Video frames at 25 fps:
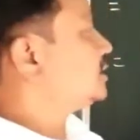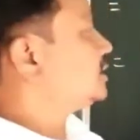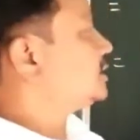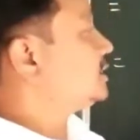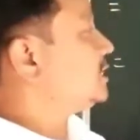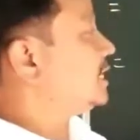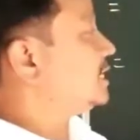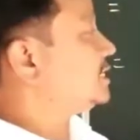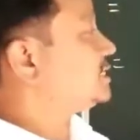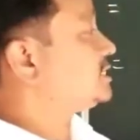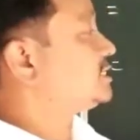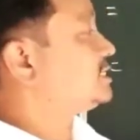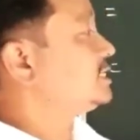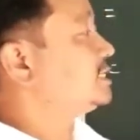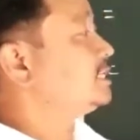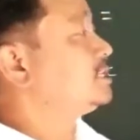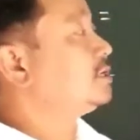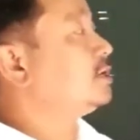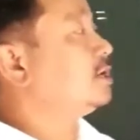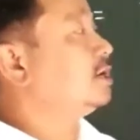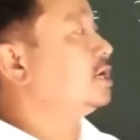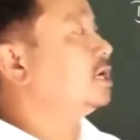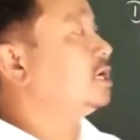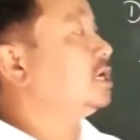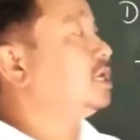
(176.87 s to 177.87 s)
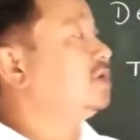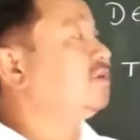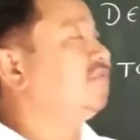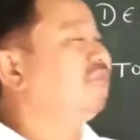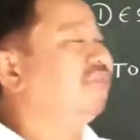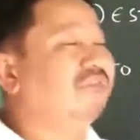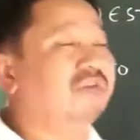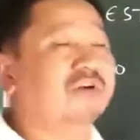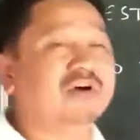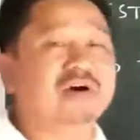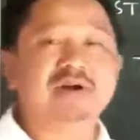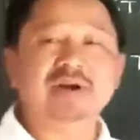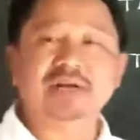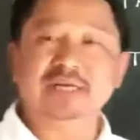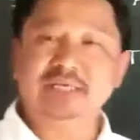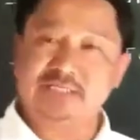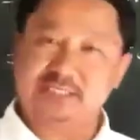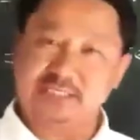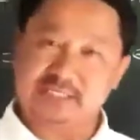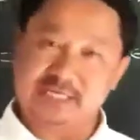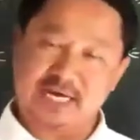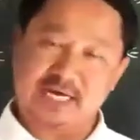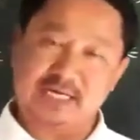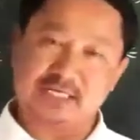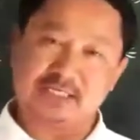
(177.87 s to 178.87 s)
testing a leaf for
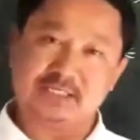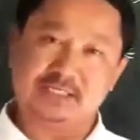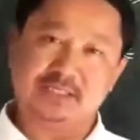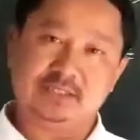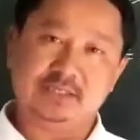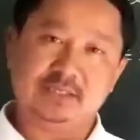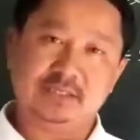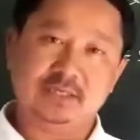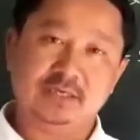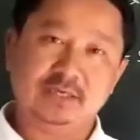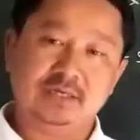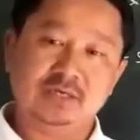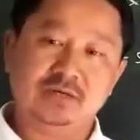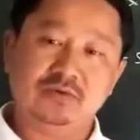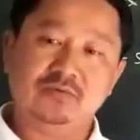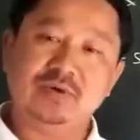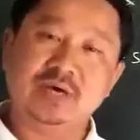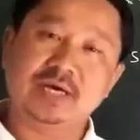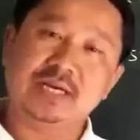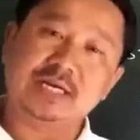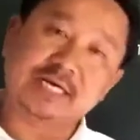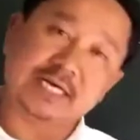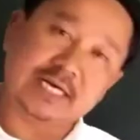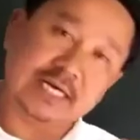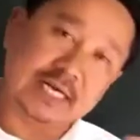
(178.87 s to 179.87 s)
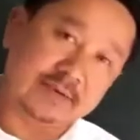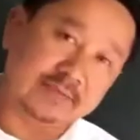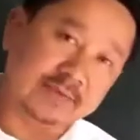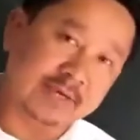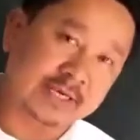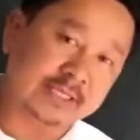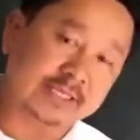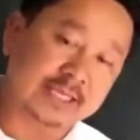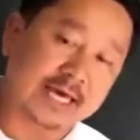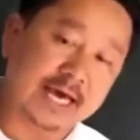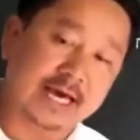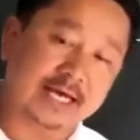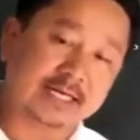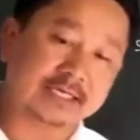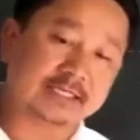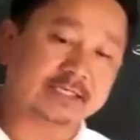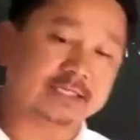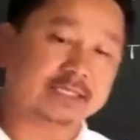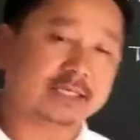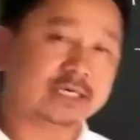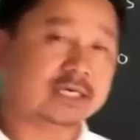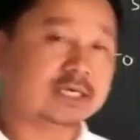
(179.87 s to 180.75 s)
starch. We are claiming that